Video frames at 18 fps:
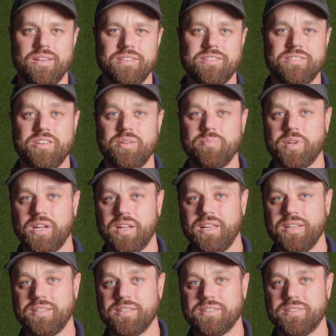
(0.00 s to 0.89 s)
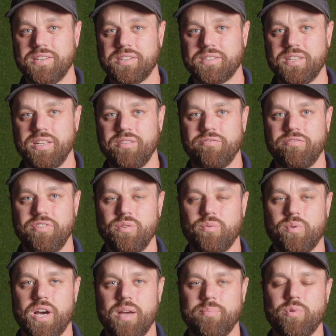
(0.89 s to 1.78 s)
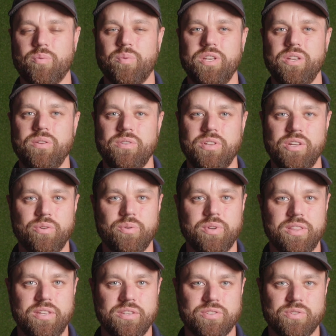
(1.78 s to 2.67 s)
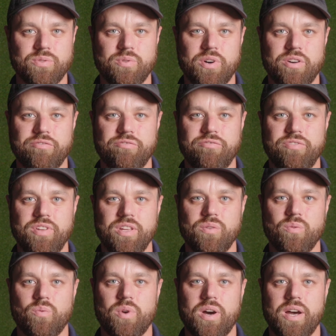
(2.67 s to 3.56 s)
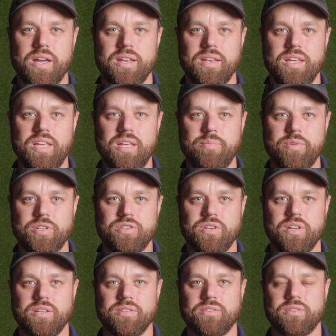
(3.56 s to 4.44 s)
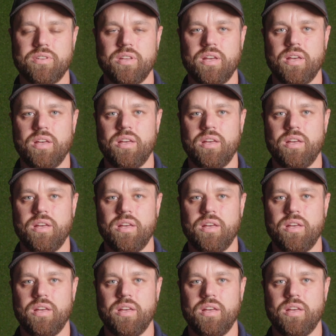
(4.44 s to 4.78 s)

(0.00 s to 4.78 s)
Some can get to 16 feet wide, but when you deal with these 12 feet wide images,